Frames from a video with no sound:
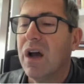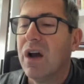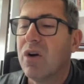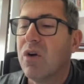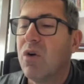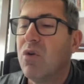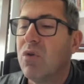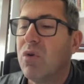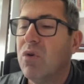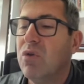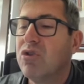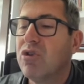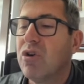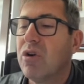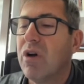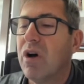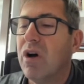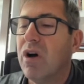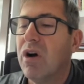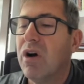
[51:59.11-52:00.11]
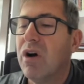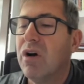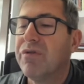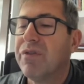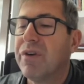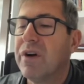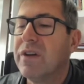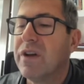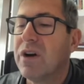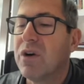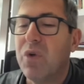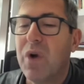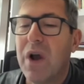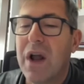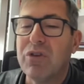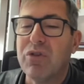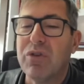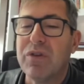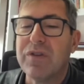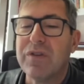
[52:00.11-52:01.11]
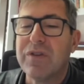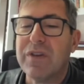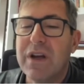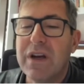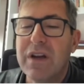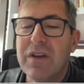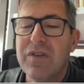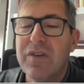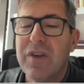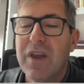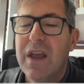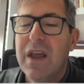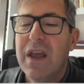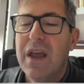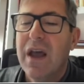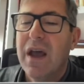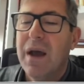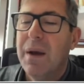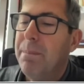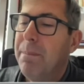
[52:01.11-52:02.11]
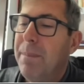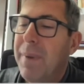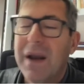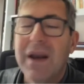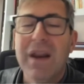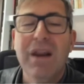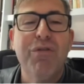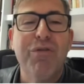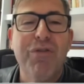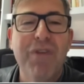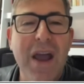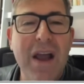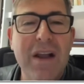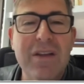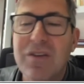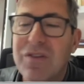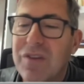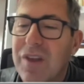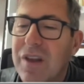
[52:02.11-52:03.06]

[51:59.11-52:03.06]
conclusion of undergraduate studies. But in fact, as I